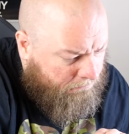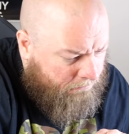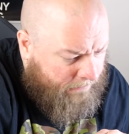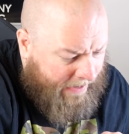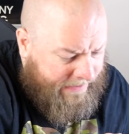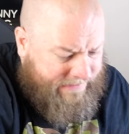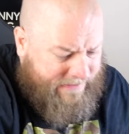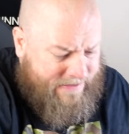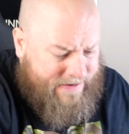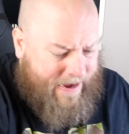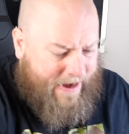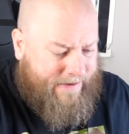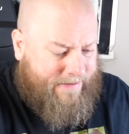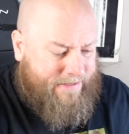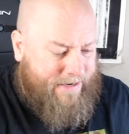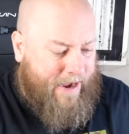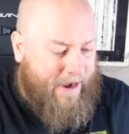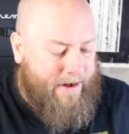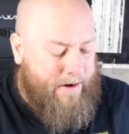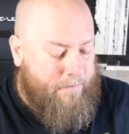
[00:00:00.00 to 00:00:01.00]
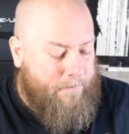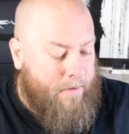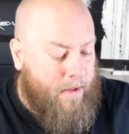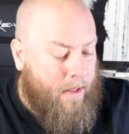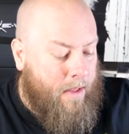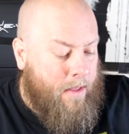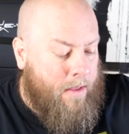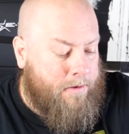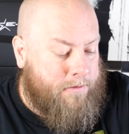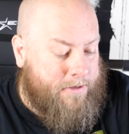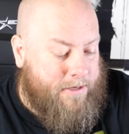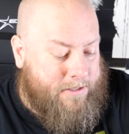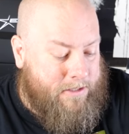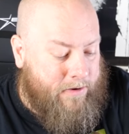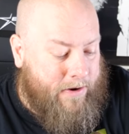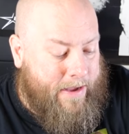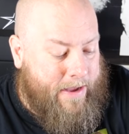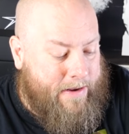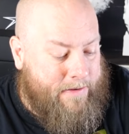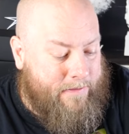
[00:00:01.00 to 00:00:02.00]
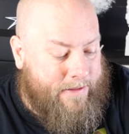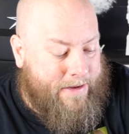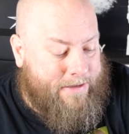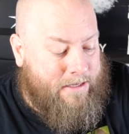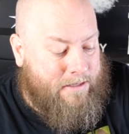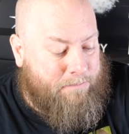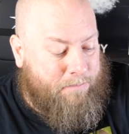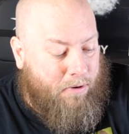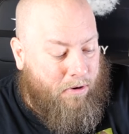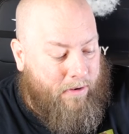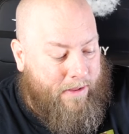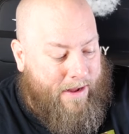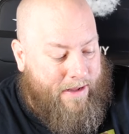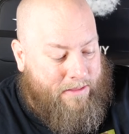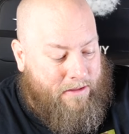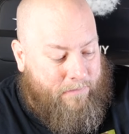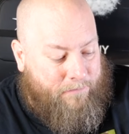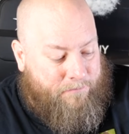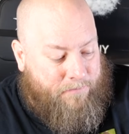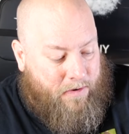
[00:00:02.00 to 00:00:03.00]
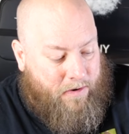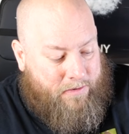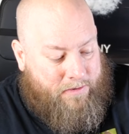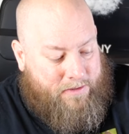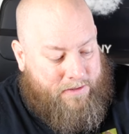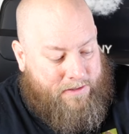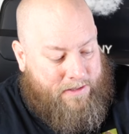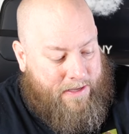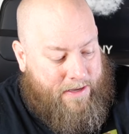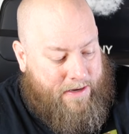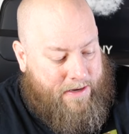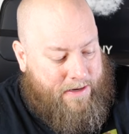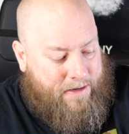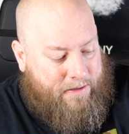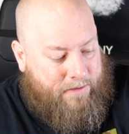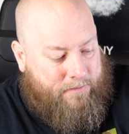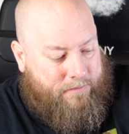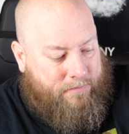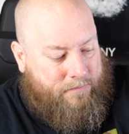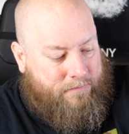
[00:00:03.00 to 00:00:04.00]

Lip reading: That's a nice item. So let's go ahead and let's just pull out the first thing.